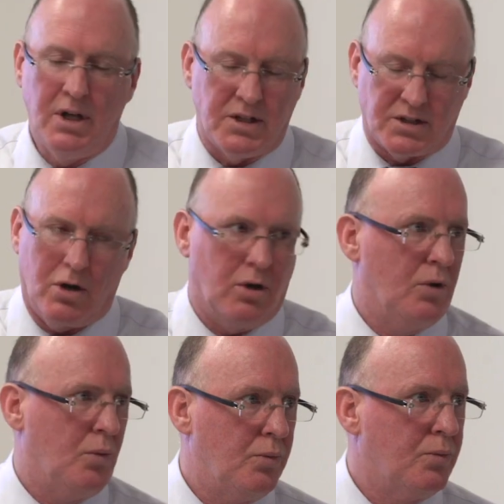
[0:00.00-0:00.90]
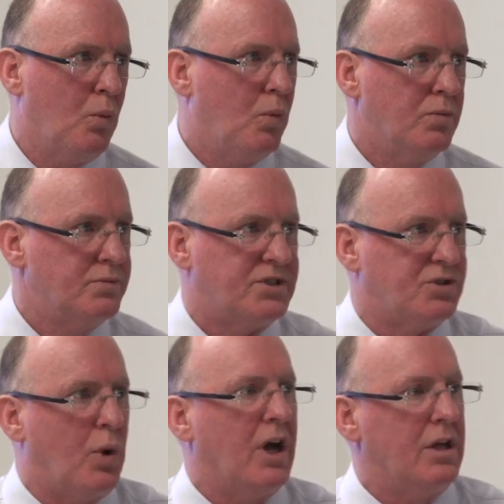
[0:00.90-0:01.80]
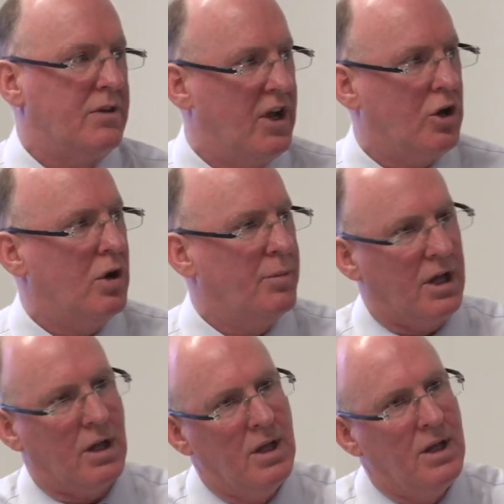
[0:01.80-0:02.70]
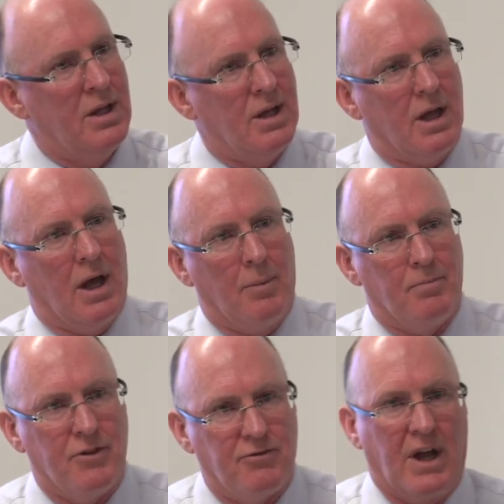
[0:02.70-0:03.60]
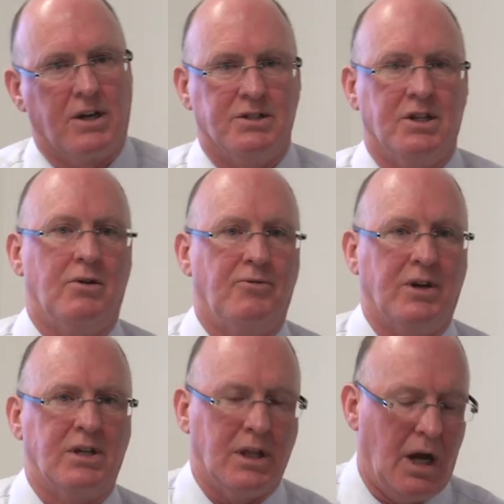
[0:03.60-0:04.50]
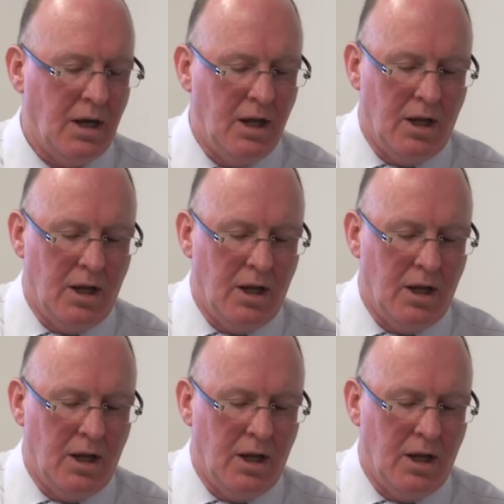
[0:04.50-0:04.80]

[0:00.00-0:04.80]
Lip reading: There's a whole swathe of economic factors that are affecting that.